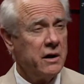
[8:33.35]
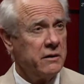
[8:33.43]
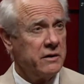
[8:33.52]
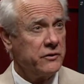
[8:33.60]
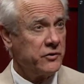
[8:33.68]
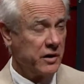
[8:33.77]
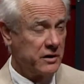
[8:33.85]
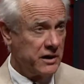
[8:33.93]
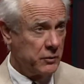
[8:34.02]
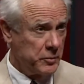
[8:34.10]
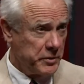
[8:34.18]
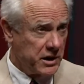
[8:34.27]
that suddenly
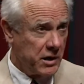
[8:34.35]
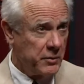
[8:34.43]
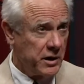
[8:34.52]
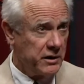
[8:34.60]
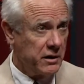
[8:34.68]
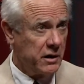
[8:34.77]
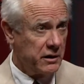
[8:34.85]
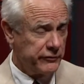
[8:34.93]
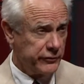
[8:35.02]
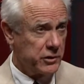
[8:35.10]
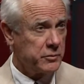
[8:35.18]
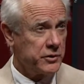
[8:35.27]
it would become un,
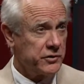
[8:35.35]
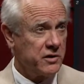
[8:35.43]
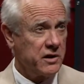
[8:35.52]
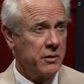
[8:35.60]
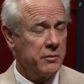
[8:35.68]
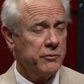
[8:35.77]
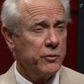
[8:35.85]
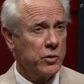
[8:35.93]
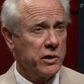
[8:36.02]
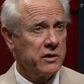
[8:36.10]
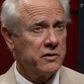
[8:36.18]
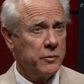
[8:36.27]
unaffordable to them
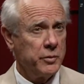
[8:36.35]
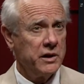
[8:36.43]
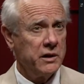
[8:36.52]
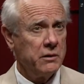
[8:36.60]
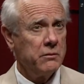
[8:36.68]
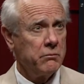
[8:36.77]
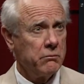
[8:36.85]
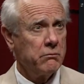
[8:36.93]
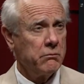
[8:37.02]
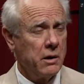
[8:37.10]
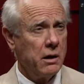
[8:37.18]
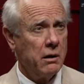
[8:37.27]
were it to be
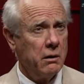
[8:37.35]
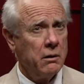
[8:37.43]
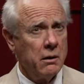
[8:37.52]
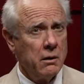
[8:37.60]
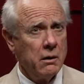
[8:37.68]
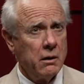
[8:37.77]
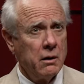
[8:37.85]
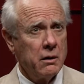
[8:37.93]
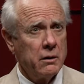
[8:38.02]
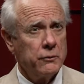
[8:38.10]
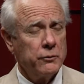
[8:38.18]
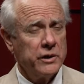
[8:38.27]
uh, uh,
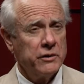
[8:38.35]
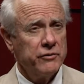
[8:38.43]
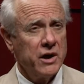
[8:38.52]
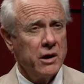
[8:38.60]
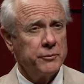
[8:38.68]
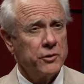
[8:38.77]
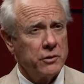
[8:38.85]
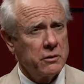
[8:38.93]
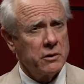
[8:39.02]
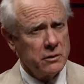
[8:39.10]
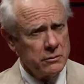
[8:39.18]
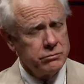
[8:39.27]
redeveloped or,
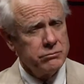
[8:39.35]
or,